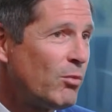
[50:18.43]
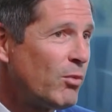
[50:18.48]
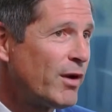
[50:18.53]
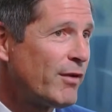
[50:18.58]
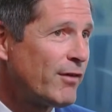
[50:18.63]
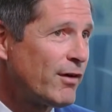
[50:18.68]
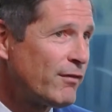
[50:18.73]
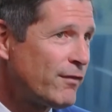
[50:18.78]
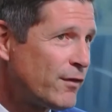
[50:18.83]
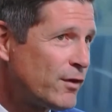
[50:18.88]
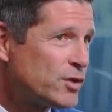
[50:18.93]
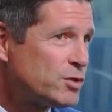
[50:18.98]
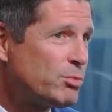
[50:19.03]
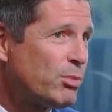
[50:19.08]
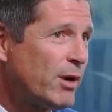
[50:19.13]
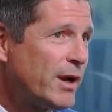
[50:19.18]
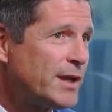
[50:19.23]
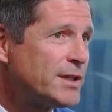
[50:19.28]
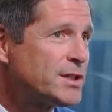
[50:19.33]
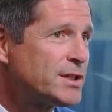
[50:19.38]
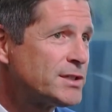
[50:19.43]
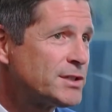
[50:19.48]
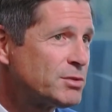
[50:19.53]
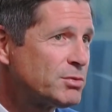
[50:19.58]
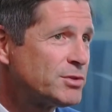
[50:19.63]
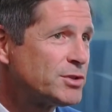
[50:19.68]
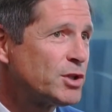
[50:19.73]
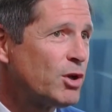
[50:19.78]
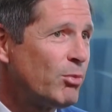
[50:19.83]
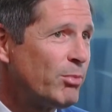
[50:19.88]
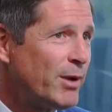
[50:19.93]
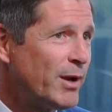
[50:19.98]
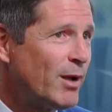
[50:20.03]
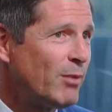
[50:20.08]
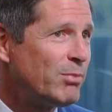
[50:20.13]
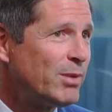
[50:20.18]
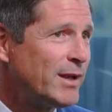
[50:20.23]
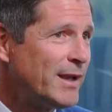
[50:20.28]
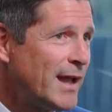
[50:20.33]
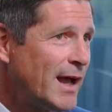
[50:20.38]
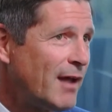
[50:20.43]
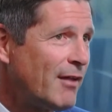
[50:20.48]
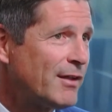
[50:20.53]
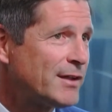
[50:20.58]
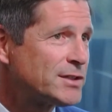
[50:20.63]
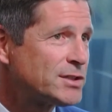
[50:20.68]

One of our first branches was opened up in Dallas.